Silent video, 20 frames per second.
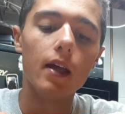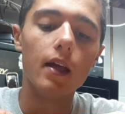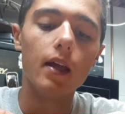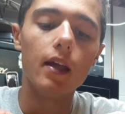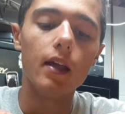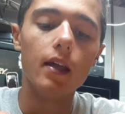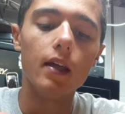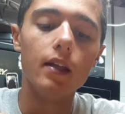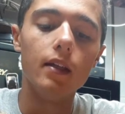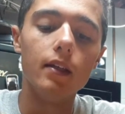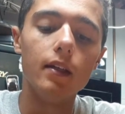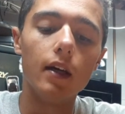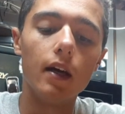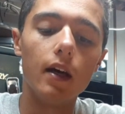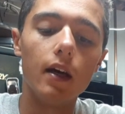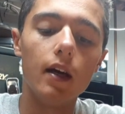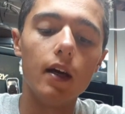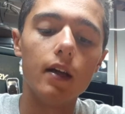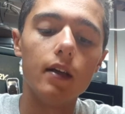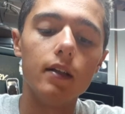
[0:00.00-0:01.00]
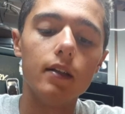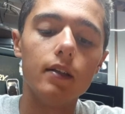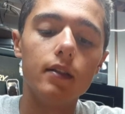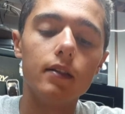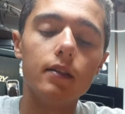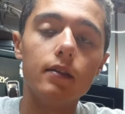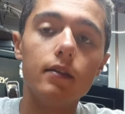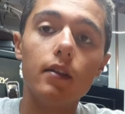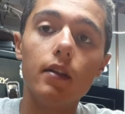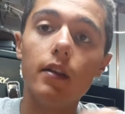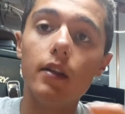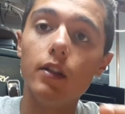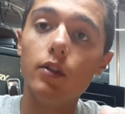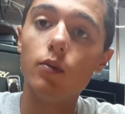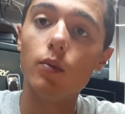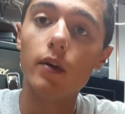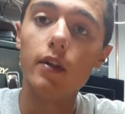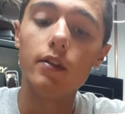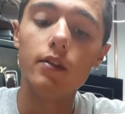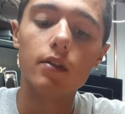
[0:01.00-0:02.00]
And these
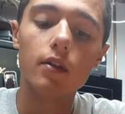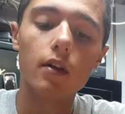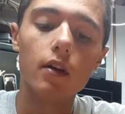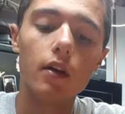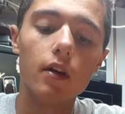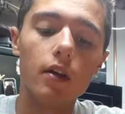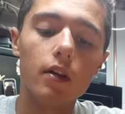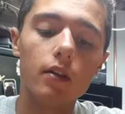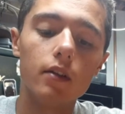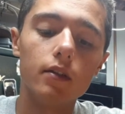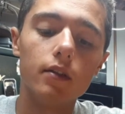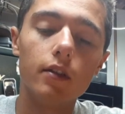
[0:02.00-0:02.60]
ones are,